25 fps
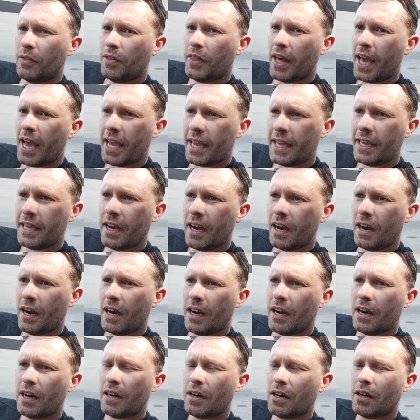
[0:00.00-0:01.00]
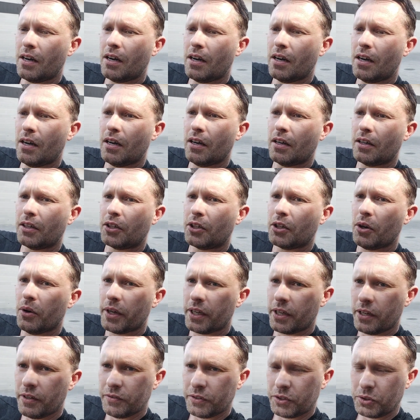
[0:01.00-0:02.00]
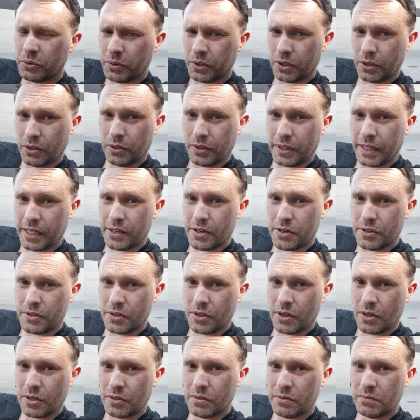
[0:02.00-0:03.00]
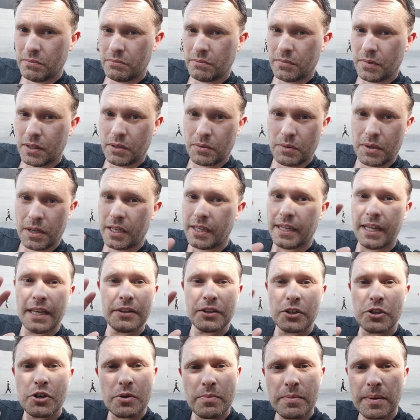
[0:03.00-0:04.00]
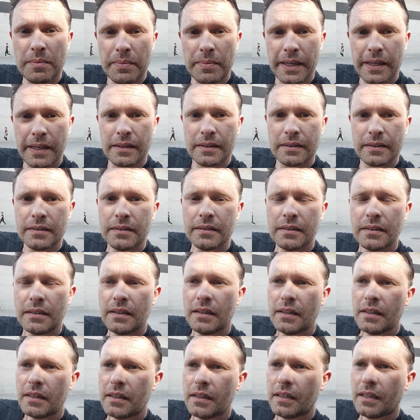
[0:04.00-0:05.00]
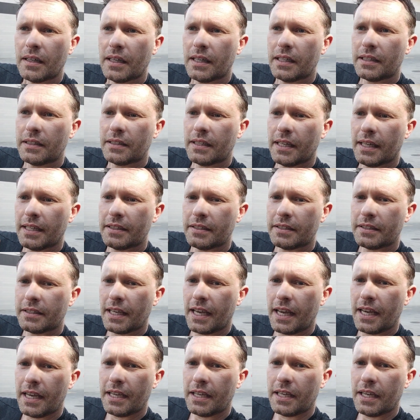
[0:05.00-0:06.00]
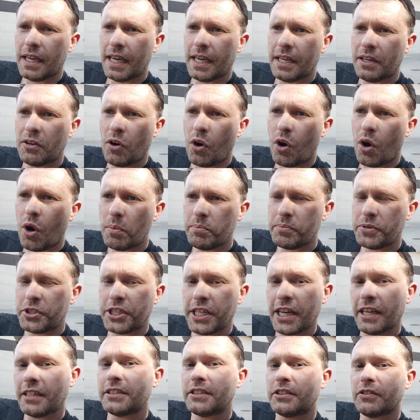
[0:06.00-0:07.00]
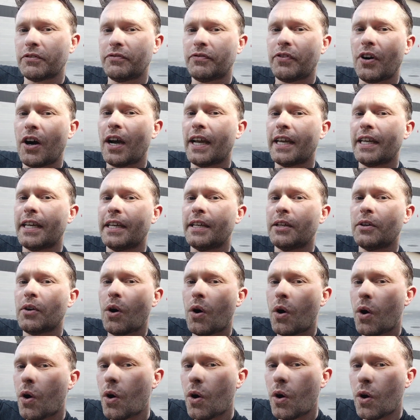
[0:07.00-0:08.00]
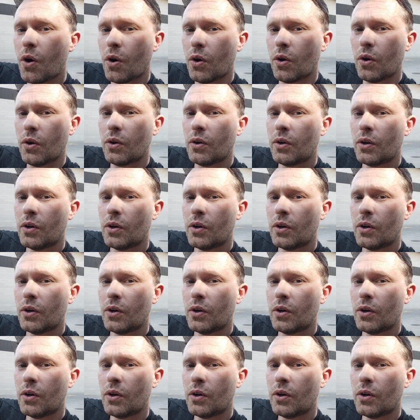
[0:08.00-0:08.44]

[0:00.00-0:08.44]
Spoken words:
they are going over to a girl they don't know, another human being, and saying and objectifying her,